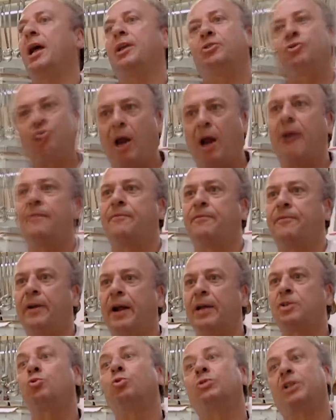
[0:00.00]
I try
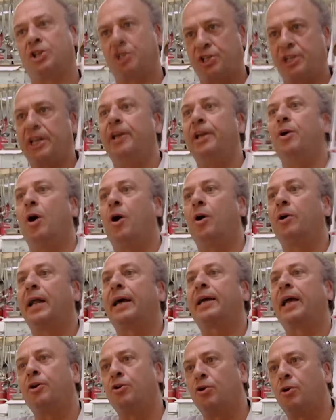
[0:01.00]
fresh with the skin on like a